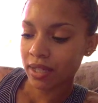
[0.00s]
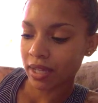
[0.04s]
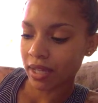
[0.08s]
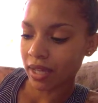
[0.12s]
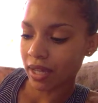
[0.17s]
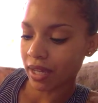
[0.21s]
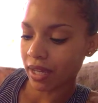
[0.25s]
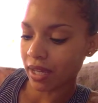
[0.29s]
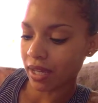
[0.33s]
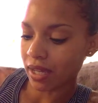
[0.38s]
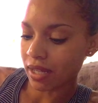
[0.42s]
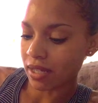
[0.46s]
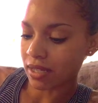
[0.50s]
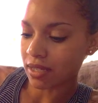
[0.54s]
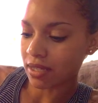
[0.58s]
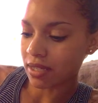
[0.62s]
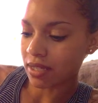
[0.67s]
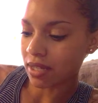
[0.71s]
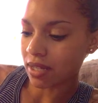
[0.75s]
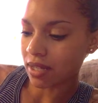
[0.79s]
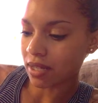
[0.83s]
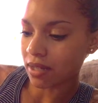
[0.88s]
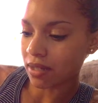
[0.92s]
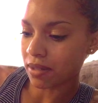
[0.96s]
And
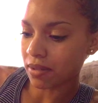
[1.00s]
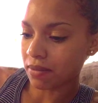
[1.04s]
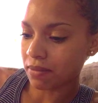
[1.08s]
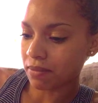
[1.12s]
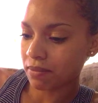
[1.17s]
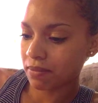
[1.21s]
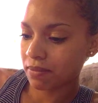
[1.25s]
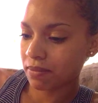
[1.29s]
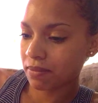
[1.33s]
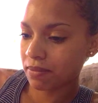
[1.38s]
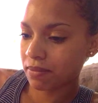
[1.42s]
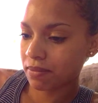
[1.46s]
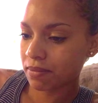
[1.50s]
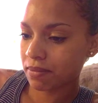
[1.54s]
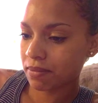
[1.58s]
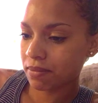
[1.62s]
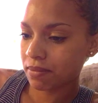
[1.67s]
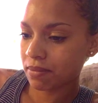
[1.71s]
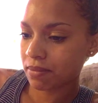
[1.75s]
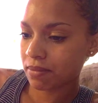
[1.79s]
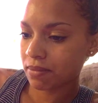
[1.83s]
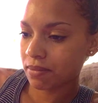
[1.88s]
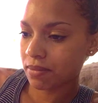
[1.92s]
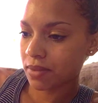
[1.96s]
um,
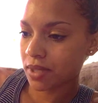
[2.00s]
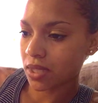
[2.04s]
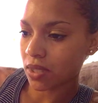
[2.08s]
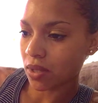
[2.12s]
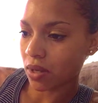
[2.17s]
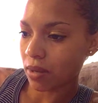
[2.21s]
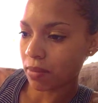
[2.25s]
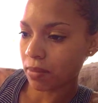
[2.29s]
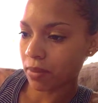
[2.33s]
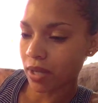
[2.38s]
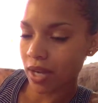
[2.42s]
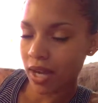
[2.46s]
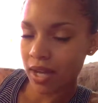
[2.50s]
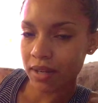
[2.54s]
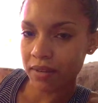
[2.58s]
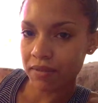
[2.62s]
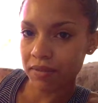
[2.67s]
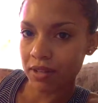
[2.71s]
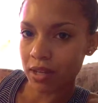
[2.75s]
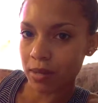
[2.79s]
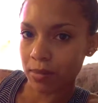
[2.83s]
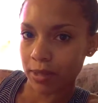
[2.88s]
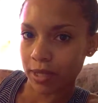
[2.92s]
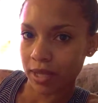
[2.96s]
so I'm kind
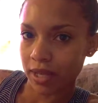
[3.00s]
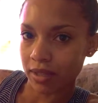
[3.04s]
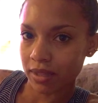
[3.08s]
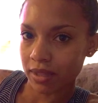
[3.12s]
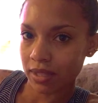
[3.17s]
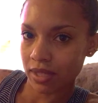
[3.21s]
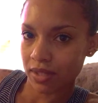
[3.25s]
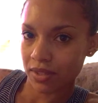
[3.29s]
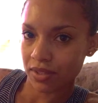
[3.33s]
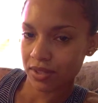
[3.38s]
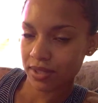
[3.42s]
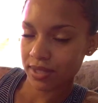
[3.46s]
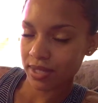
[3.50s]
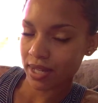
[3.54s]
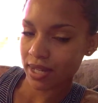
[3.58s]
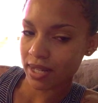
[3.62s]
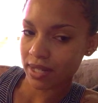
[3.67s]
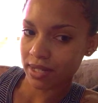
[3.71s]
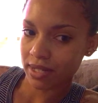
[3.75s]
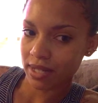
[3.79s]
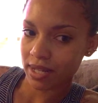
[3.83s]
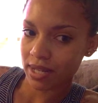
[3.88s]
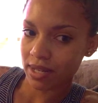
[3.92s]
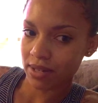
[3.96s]
of coming out the other
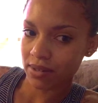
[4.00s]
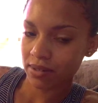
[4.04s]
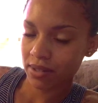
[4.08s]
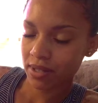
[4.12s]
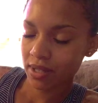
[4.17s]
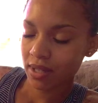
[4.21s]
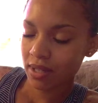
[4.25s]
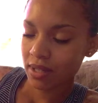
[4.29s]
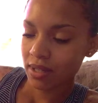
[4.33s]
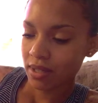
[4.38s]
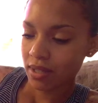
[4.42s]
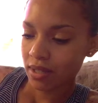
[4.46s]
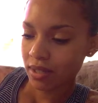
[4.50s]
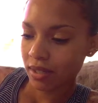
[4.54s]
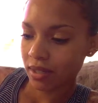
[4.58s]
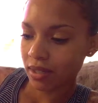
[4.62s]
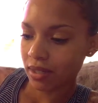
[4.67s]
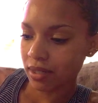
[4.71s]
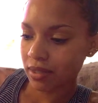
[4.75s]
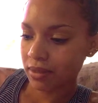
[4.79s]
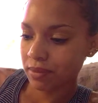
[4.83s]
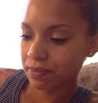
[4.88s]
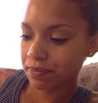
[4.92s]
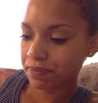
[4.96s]
side now
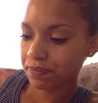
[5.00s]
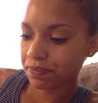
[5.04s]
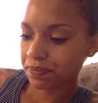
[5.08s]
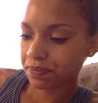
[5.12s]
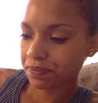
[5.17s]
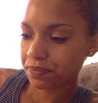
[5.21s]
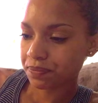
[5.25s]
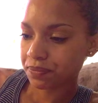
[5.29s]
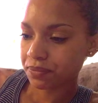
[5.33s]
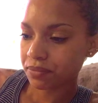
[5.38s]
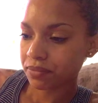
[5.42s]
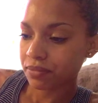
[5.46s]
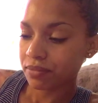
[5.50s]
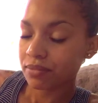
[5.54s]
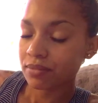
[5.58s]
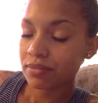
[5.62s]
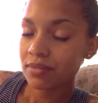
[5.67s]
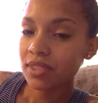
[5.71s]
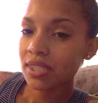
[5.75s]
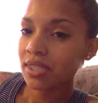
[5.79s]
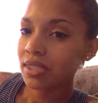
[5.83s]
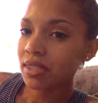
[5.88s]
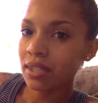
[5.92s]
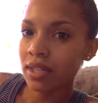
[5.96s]
um,
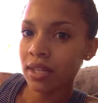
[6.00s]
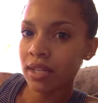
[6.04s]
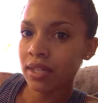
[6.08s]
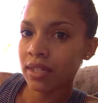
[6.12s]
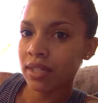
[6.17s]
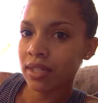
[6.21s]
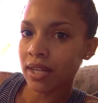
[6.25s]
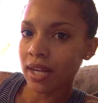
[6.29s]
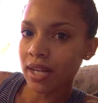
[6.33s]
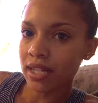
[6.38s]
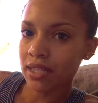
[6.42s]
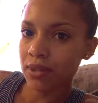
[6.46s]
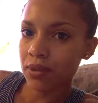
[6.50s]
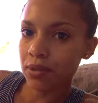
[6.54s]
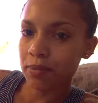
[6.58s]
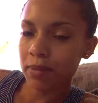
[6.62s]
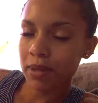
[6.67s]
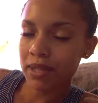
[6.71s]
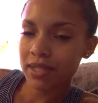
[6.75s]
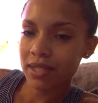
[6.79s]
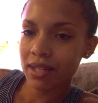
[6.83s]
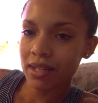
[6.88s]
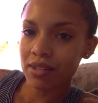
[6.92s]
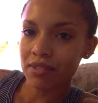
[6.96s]
and connecting with
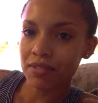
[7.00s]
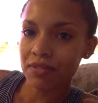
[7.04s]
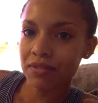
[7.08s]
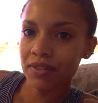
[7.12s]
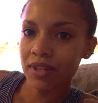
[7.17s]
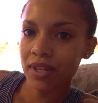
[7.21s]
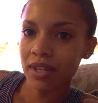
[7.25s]
myself.